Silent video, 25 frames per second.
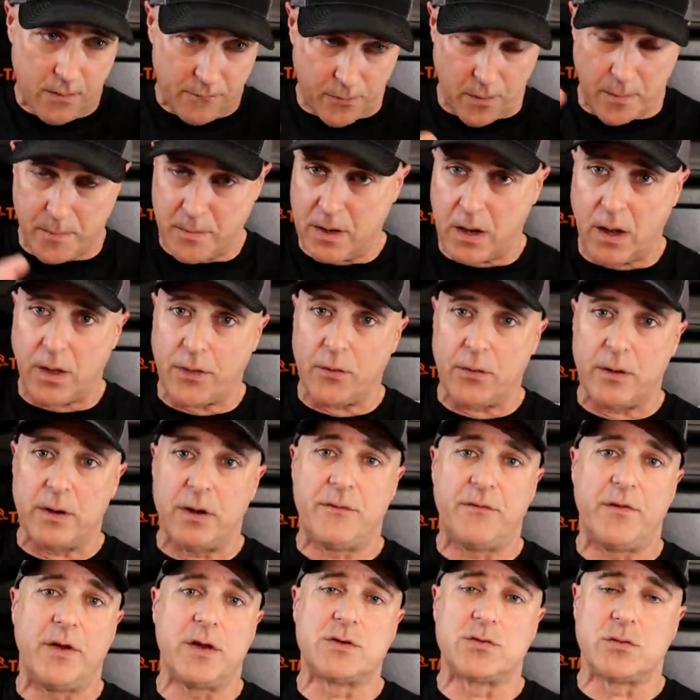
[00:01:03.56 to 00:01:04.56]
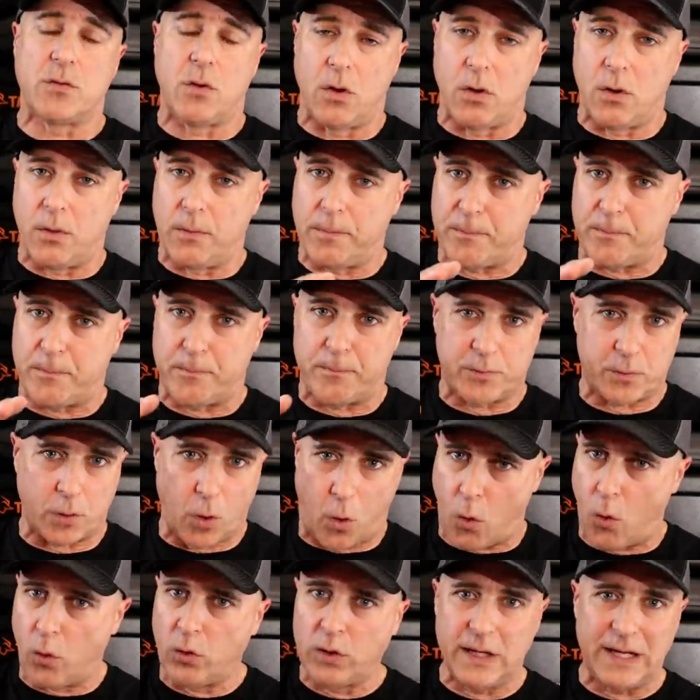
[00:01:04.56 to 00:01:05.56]
from another individual,
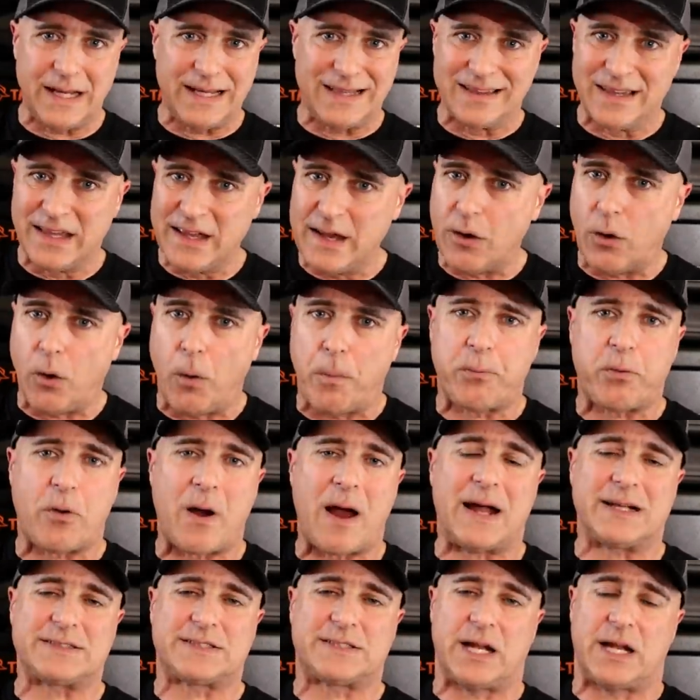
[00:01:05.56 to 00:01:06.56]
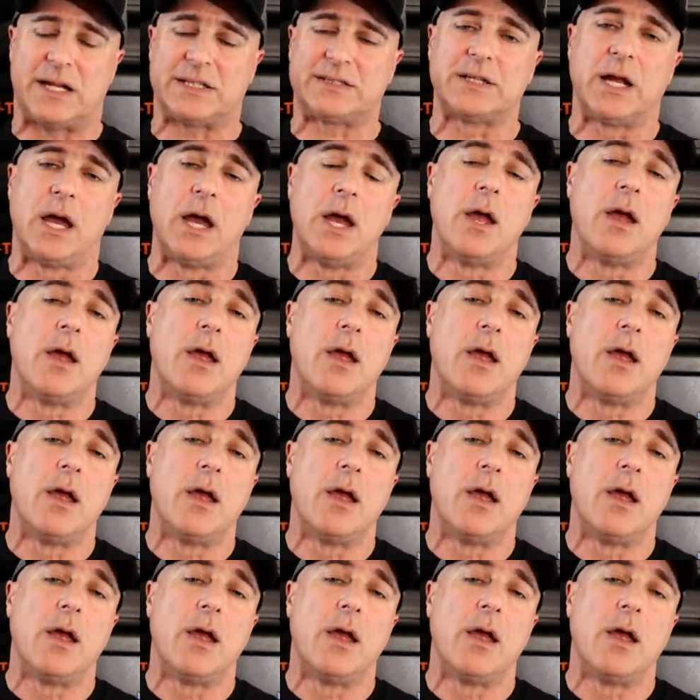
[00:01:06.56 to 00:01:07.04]
totally legal process,